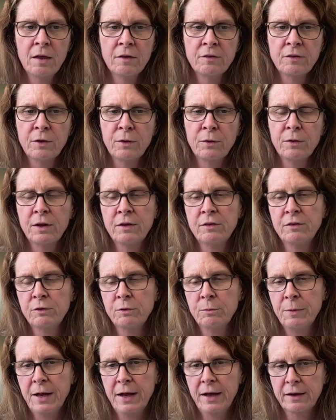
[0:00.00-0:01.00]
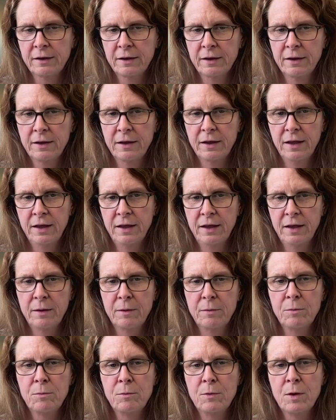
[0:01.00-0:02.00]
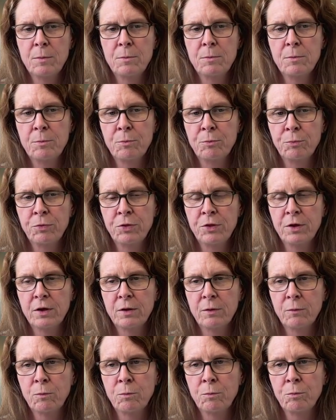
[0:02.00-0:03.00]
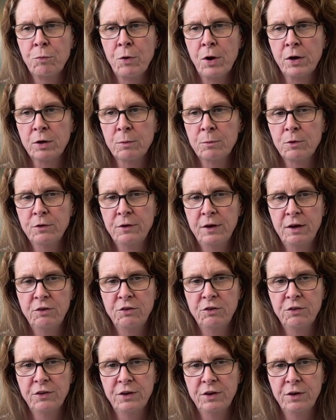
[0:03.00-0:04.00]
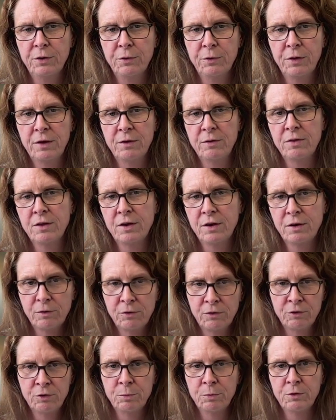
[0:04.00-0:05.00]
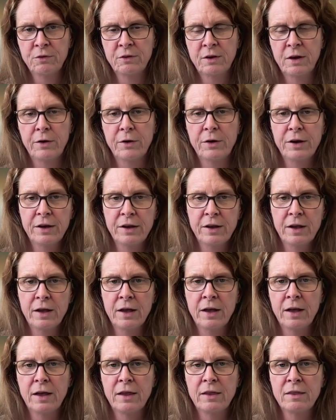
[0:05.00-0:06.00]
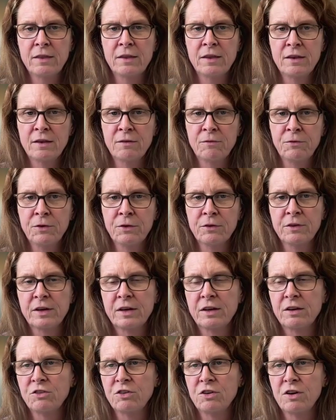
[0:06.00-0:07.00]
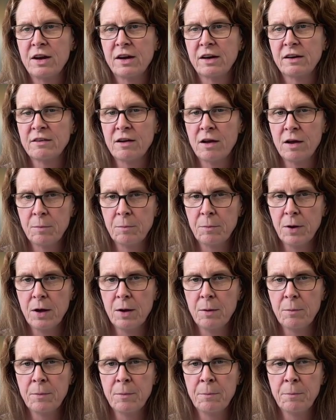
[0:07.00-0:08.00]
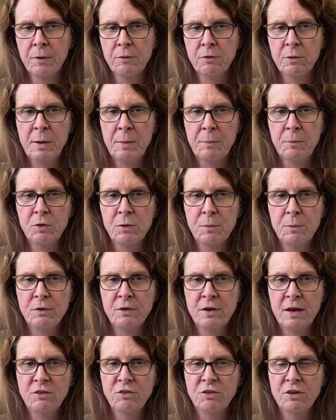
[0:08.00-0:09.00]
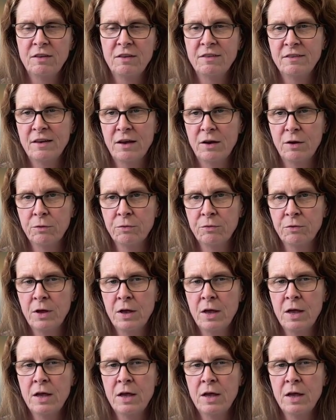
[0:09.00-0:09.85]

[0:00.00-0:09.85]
So let's zoom back. Uh, the BRCA mutations, I know they, they're super scary. Uh, it feels like a genetic time bomb, but remember the mutation itself